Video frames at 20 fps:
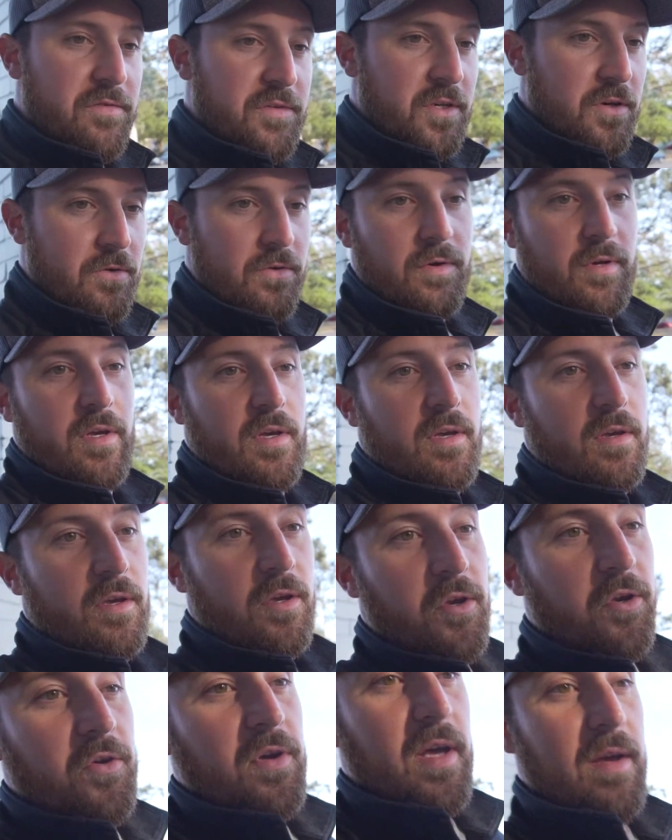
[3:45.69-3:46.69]
So
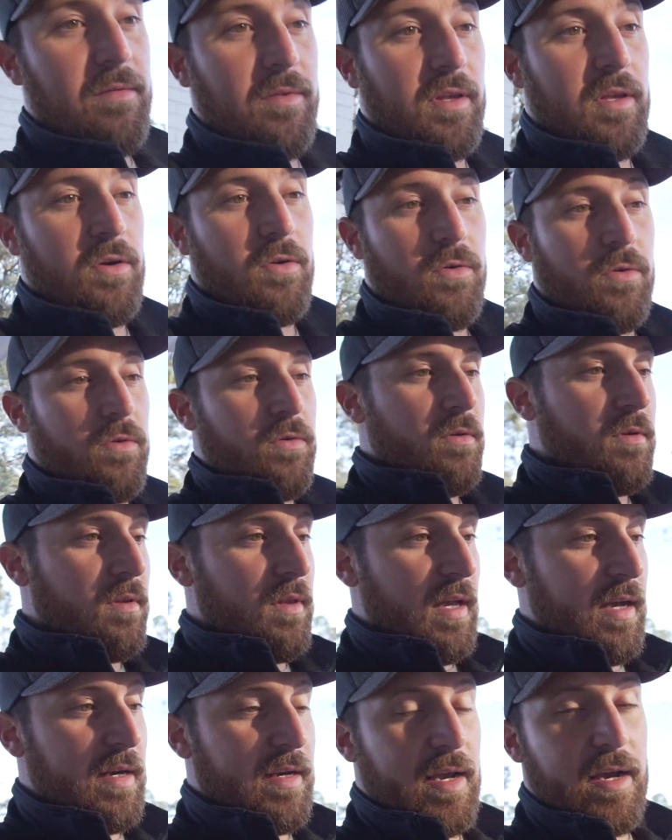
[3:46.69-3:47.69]
you do have a little
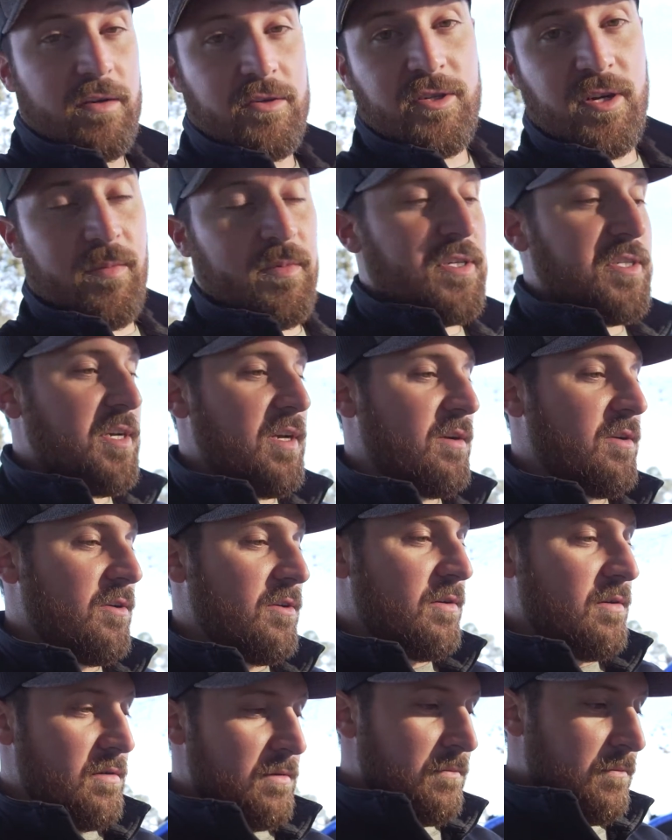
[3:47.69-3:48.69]
like downstream
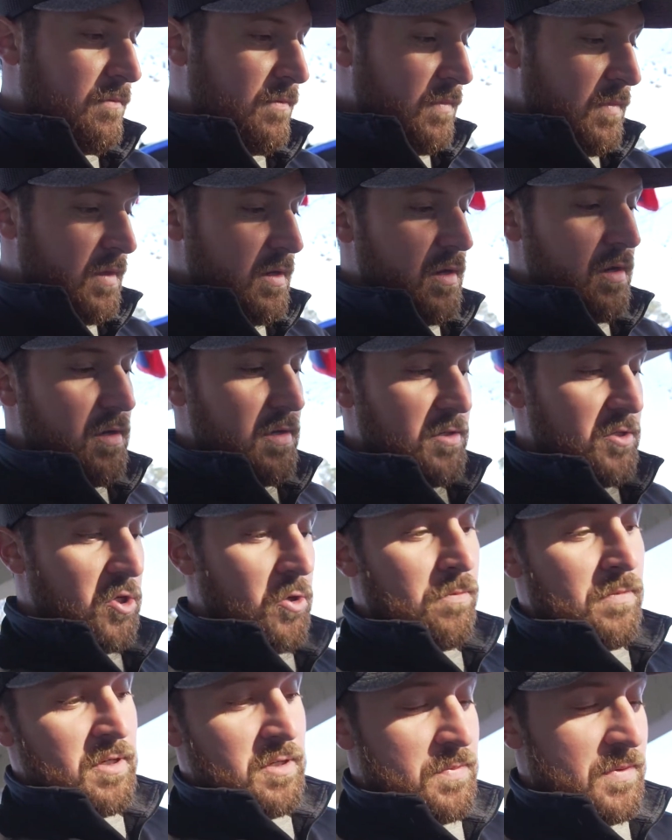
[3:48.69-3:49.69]
injector,
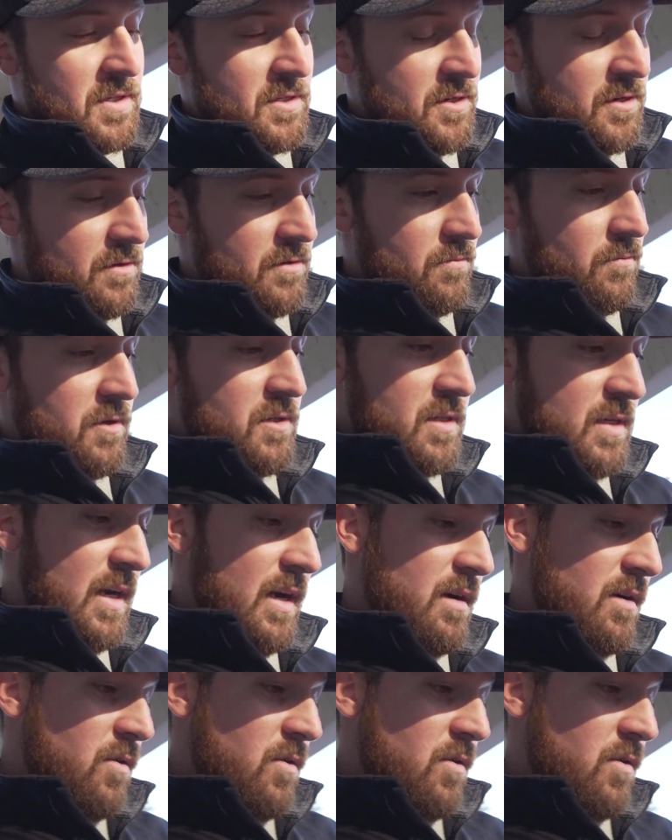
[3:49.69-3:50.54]
soap dispenser, which is kind of